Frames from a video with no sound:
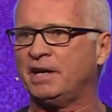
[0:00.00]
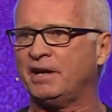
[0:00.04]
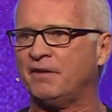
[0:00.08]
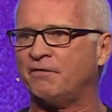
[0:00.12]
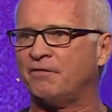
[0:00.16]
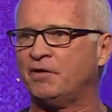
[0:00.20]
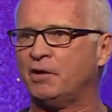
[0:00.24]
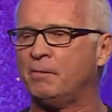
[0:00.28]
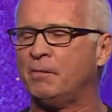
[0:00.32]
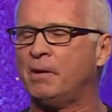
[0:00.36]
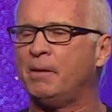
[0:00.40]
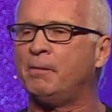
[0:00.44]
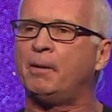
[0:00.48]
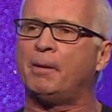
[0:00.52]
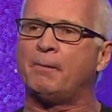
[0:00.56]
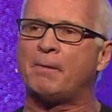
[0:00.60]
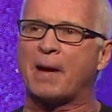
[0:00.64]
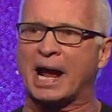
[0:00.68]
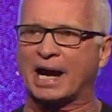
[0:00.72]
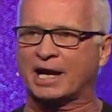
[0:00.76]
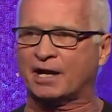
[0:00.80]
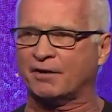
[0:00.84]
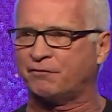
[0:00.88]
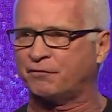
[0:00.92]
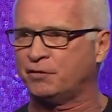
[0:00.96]
If you remember
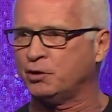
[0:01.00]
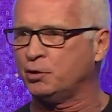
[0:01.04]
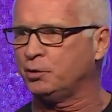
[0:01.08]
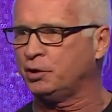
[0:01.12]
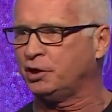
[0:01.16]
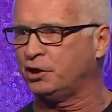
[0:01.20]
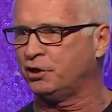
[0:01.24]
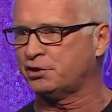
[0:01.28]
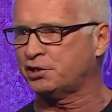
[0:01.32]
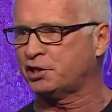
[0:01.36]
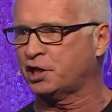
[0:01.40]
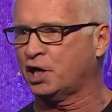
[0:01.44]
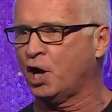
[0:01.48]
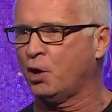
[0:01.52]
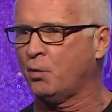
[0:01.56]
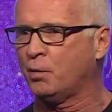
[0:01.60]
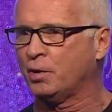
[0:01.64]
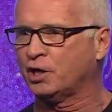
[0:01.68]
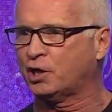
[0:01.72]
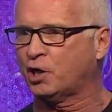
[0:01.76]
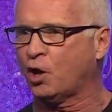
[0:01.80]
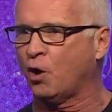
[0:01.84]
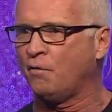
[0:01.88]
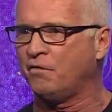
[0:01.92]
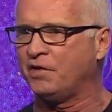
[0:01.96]
back a few years ago when
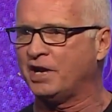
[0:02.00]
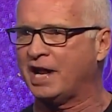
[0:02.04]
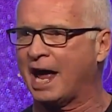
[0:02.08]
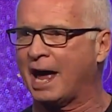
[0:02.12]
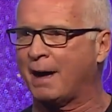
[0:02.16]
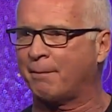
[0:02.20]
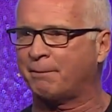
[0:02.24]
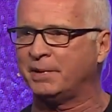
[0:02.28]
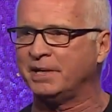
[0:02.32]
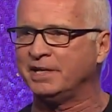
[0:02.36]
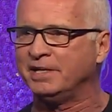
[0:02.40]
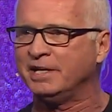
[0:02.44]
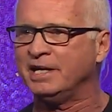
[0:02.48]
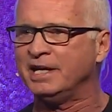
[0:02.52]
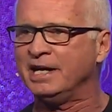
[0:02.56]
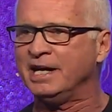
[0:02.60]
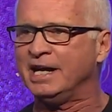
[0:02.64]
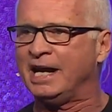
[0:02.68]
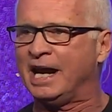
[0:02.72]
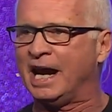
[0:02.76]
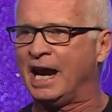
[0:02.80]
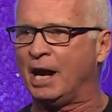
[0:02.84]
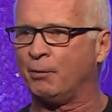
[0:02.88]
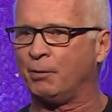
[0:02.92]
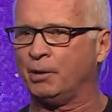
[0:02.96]
COVID happened
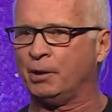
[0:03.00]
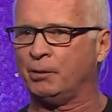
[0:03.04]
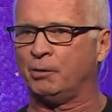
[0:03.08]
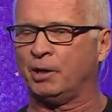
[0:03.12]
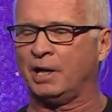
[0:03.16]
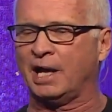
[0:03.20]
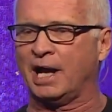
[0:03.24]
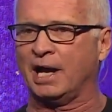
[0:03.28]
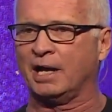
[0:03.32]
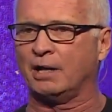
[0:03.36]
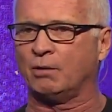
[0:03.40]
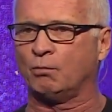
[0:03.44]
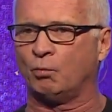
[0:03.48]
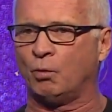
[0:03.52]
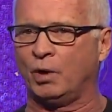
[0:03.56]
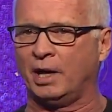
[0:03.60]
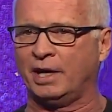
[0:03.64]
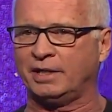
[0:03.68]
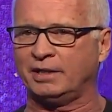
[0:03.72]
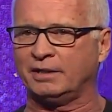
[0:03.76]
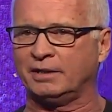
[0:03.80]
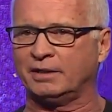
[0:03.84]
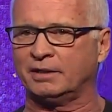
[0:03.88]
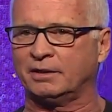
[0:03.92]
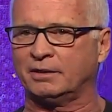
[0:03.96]
and we were like,
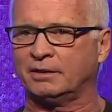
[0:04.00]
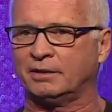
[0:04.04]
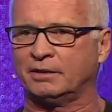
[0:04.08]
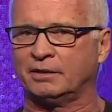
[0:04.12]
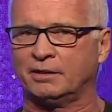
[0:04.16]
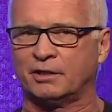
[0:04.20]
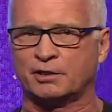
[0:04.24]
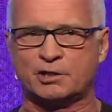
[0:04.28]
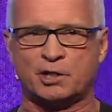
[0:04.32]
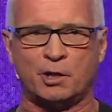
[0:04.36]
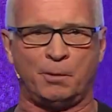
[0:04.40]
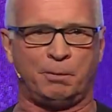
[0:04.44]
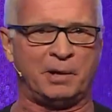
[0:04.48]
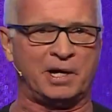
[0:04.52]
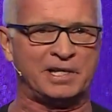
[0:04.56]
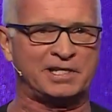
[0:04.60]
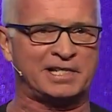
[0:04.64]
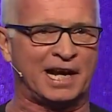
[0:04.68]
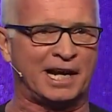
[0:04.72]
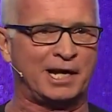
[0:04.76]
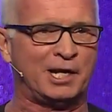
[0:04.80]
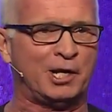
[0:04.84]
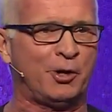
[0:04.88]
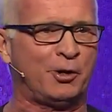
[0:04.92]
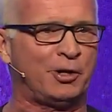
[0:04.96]
what? There's no place I
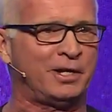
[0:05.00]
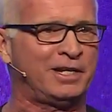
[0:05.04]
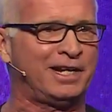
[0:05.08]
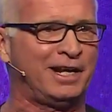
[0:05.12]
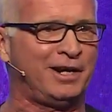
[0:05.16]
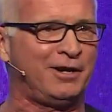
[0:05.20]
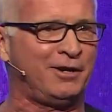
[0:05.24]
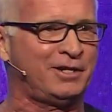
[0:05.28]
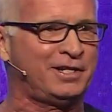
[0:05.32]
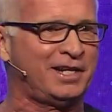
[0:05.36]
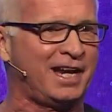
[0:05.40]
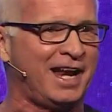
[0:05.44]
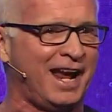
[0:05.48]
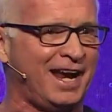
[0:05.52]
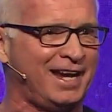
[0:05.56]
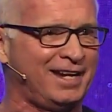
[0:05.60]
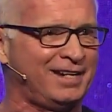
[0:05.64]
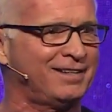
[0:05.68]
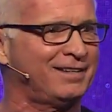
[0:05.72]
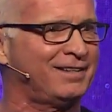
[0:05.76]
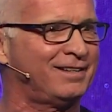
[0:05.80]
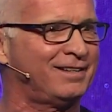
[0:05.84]
can go to dinner tonight?